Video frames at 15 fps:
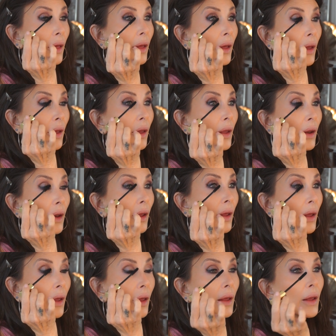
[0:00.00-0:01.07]
And
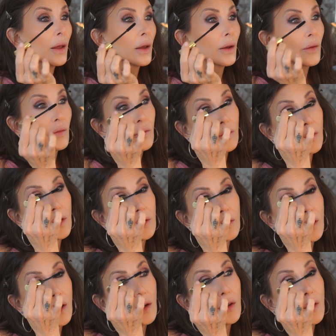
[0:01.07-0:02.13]
then
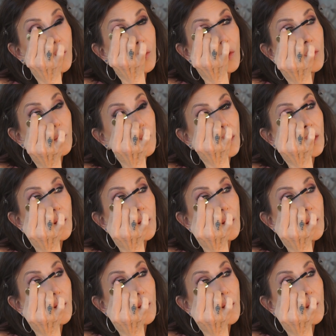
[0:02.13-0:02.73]
Taco woke me